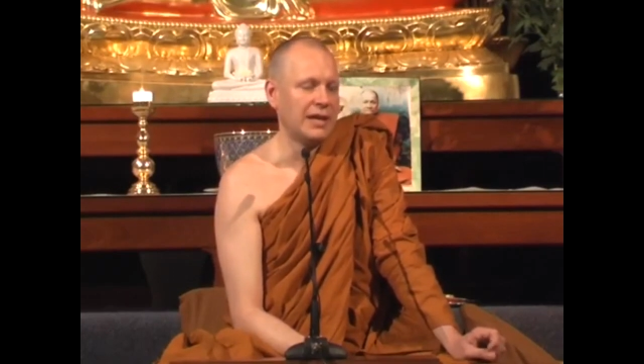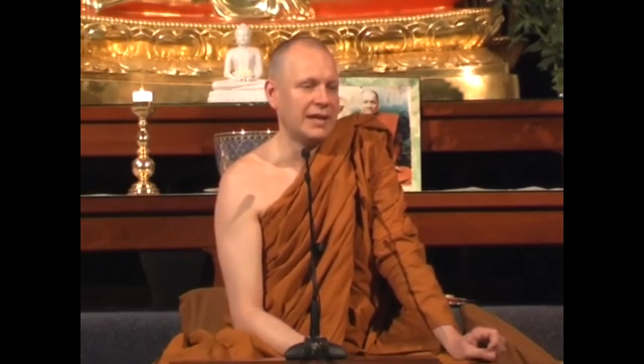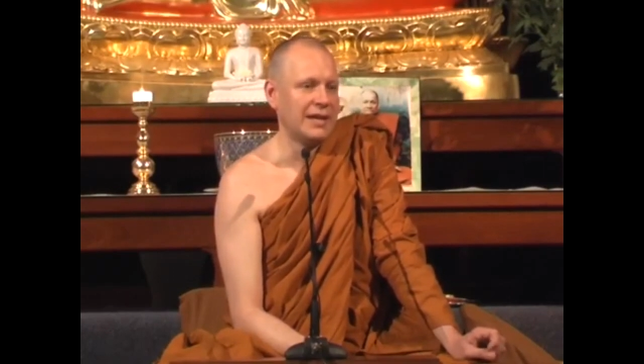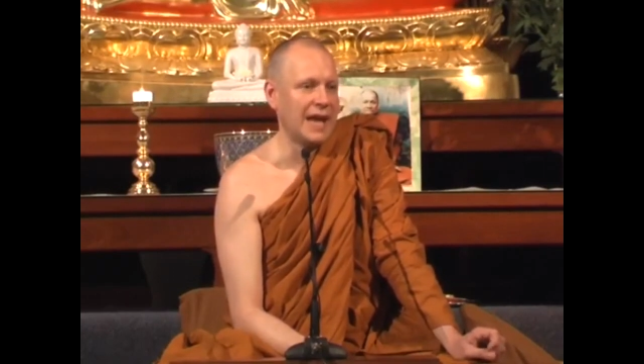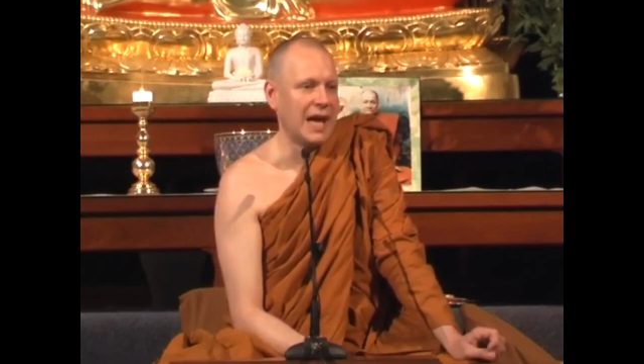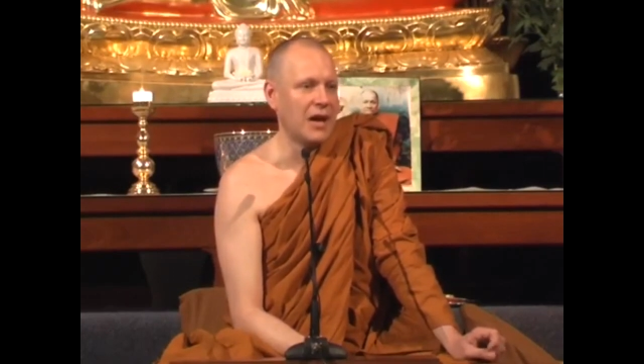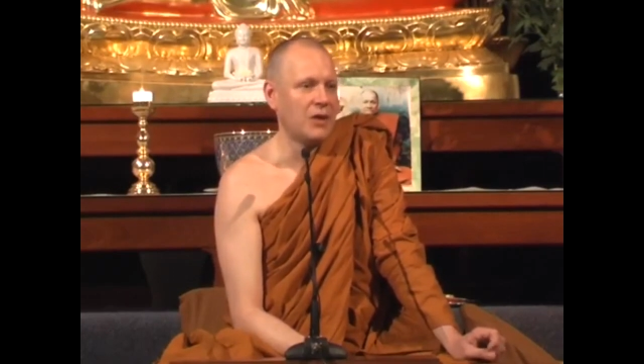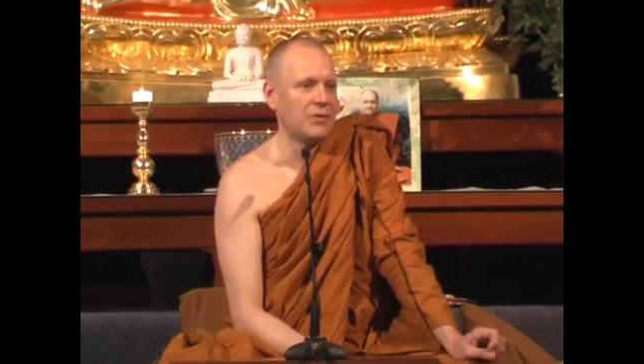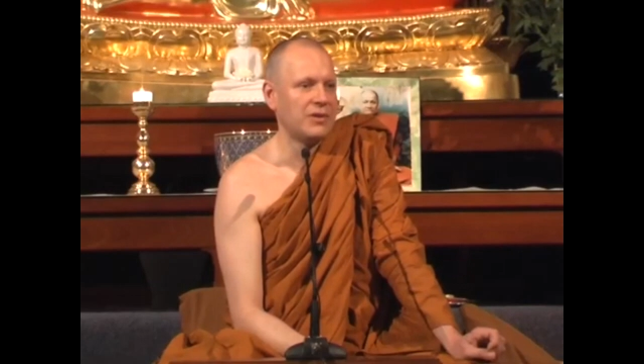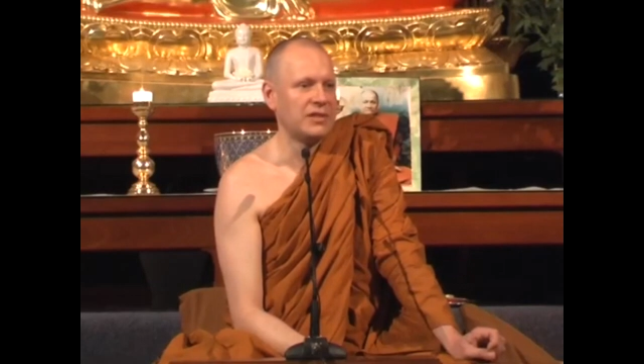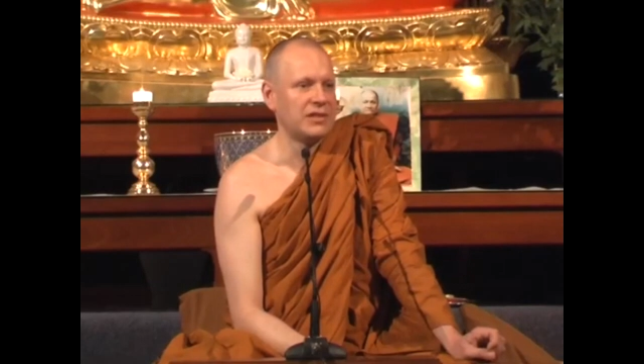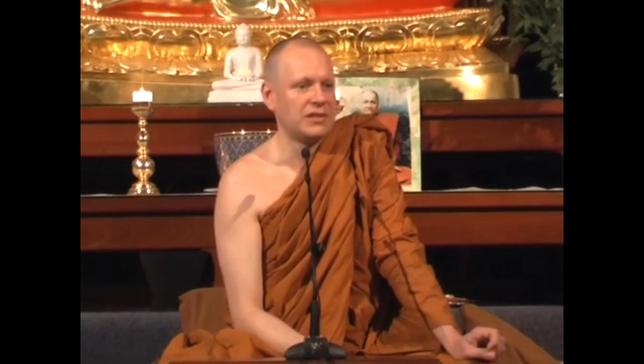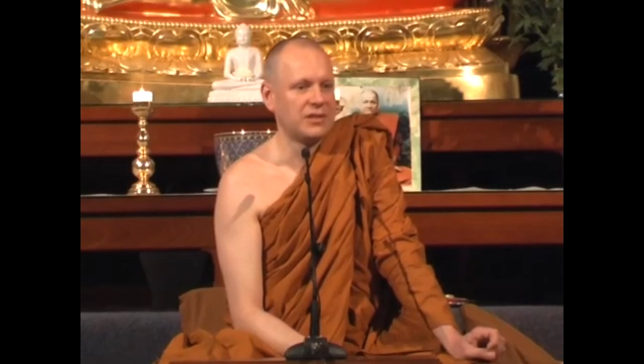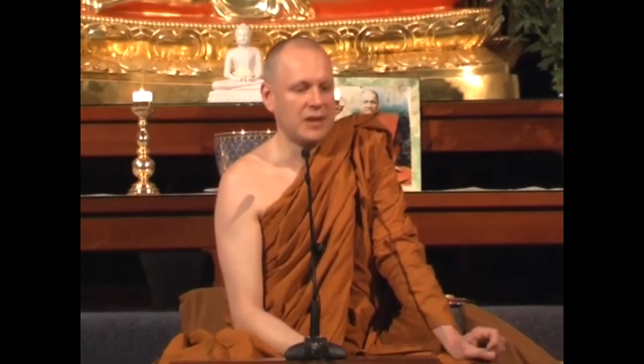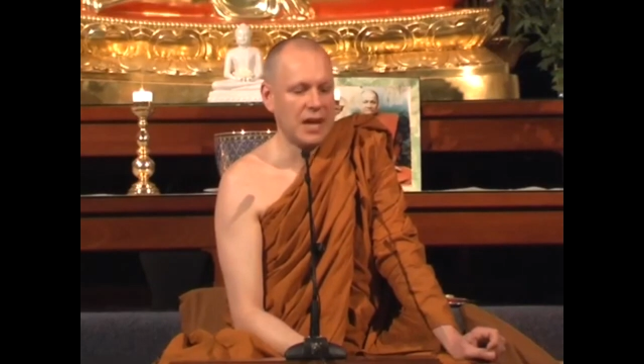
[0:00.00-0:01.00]
Now
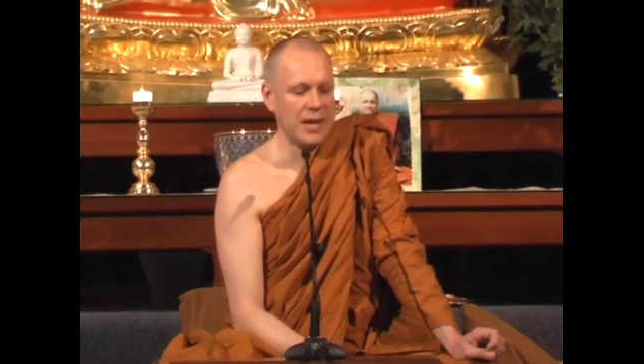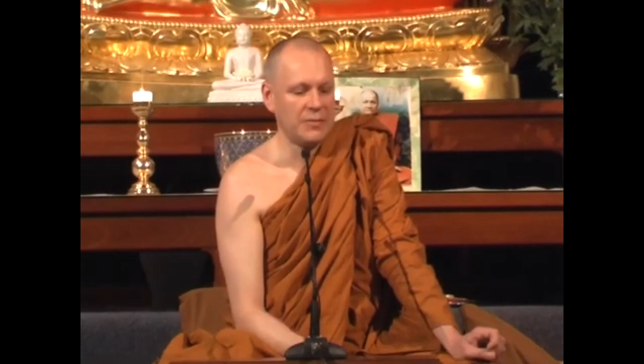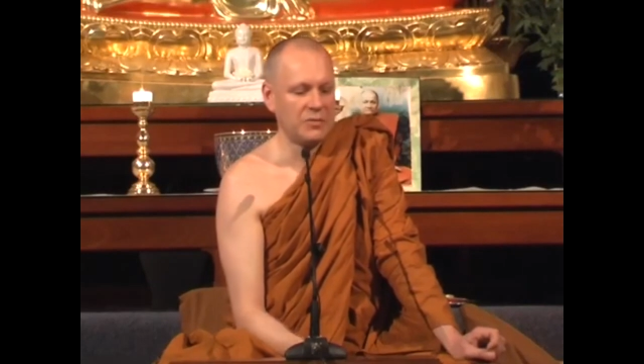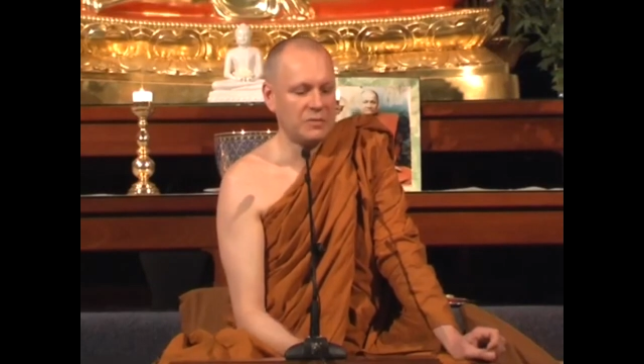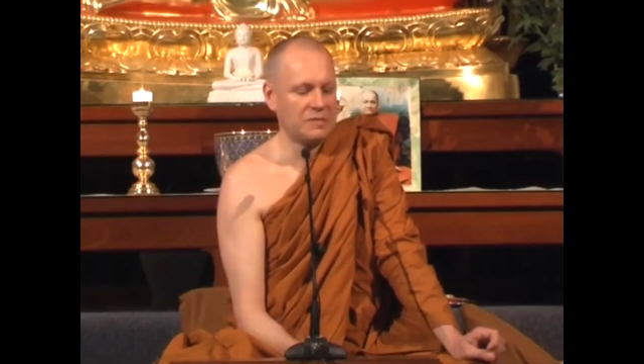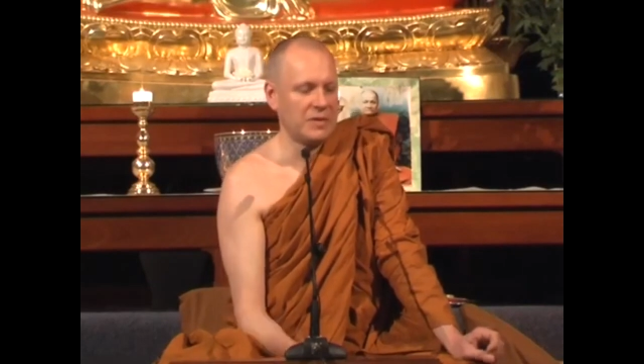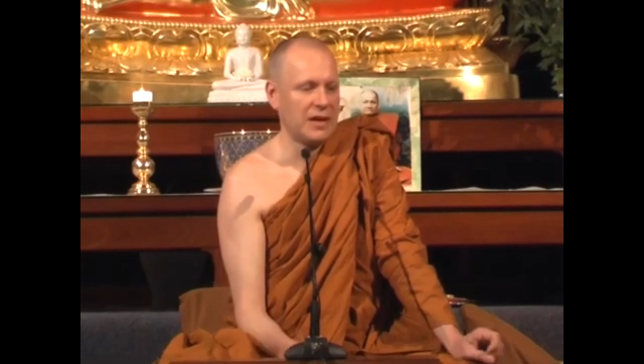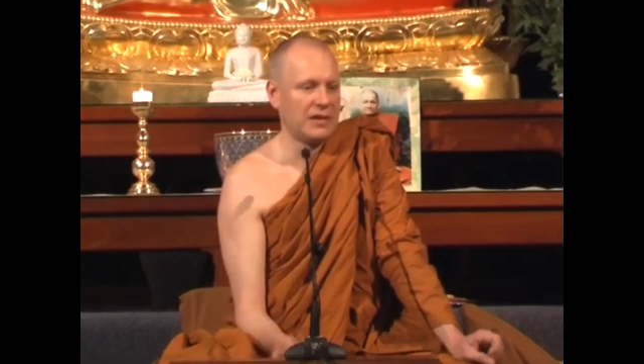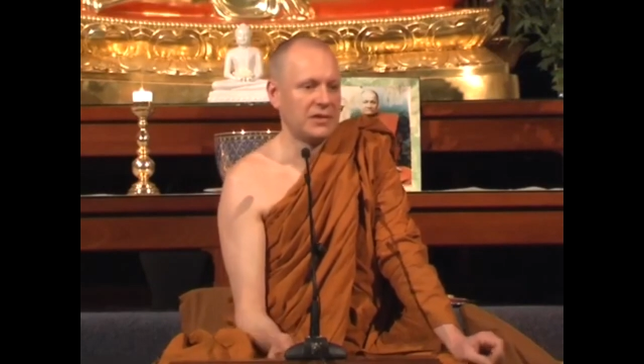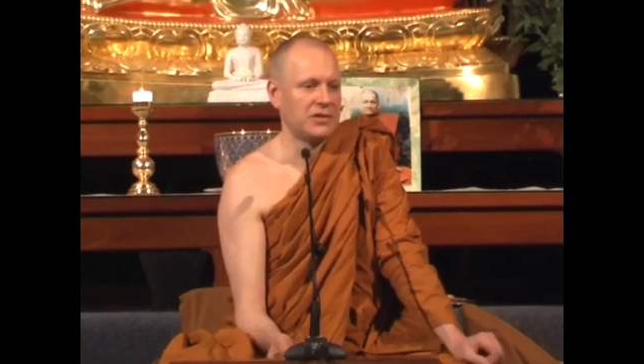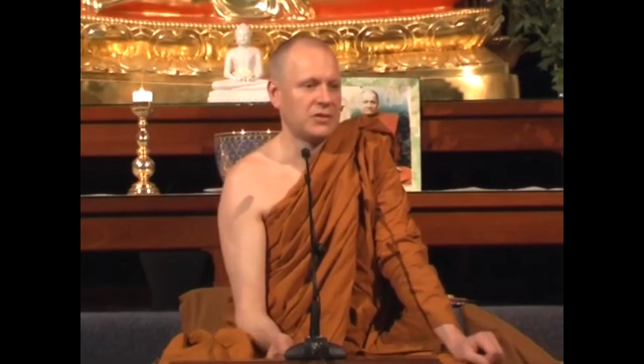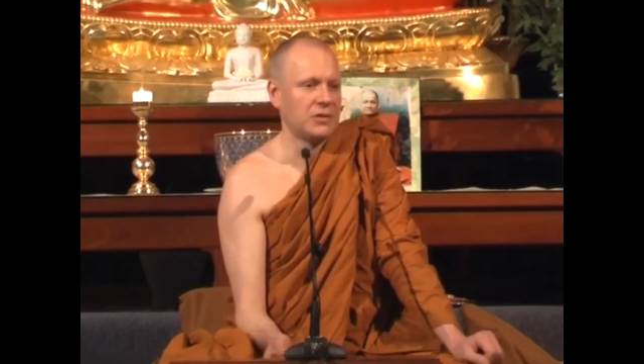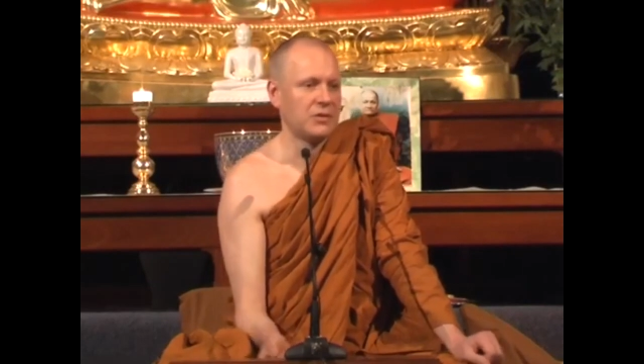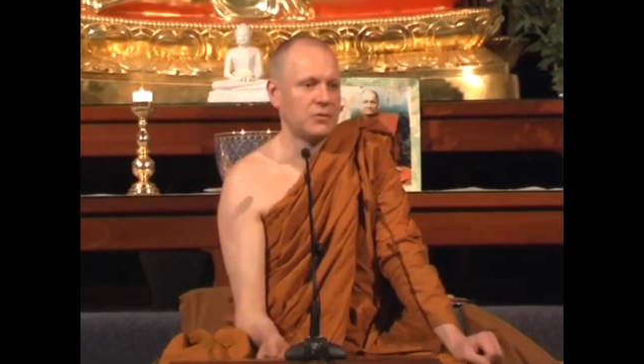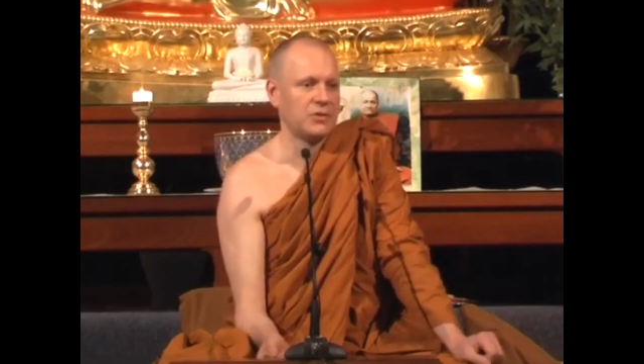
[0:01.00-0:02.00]
is the time to find the
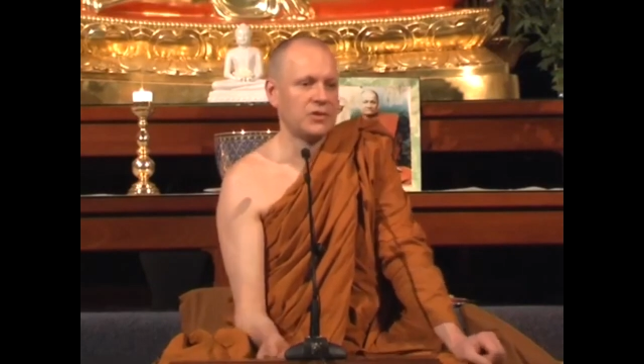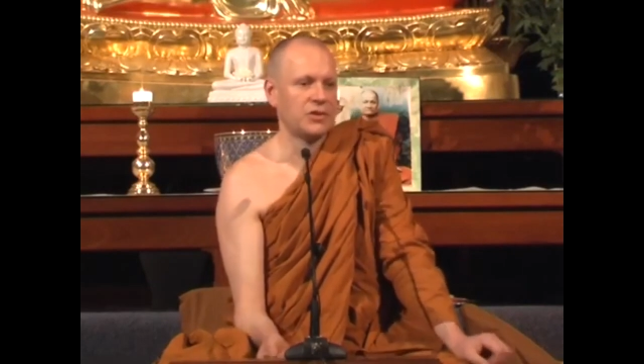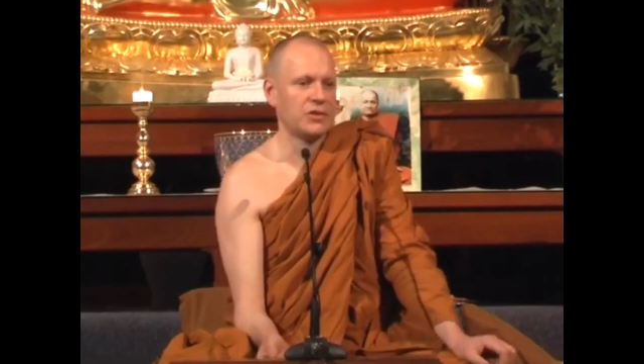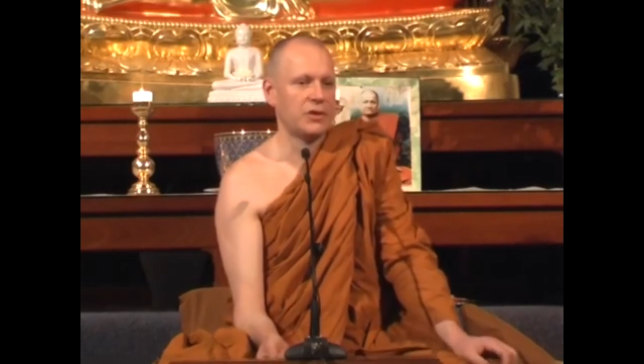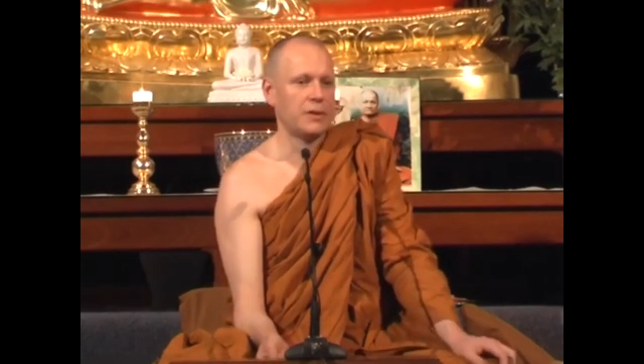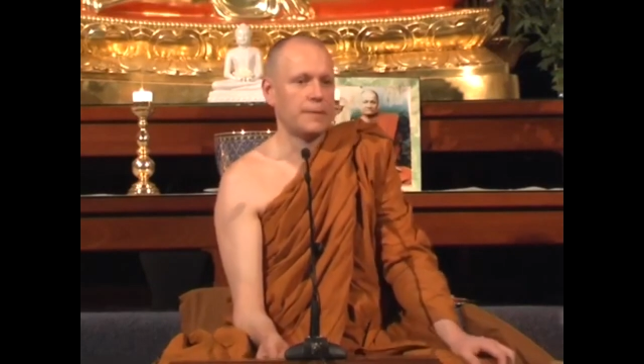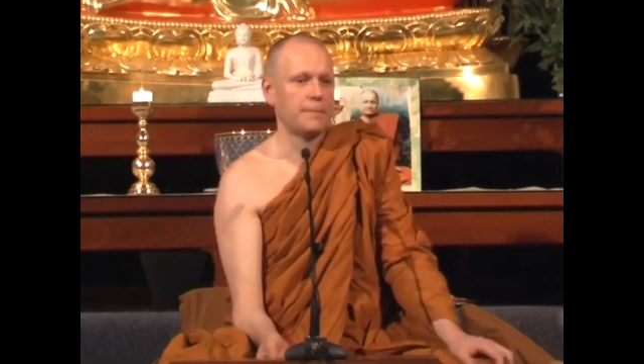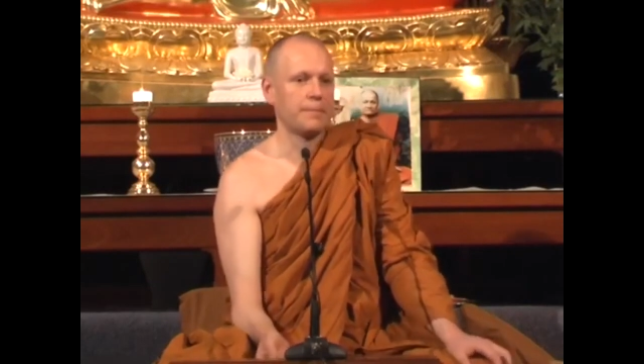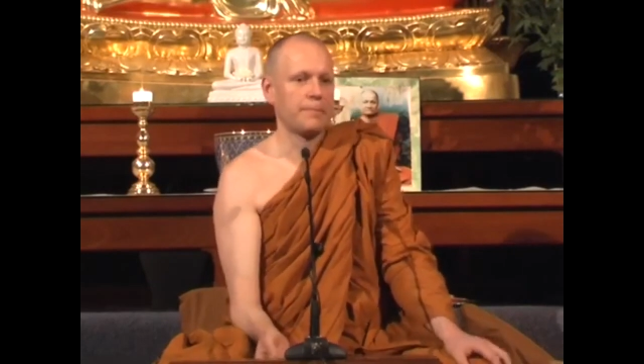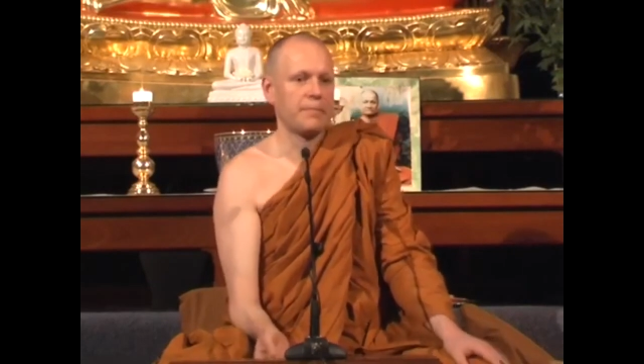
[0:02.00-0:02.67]
solution.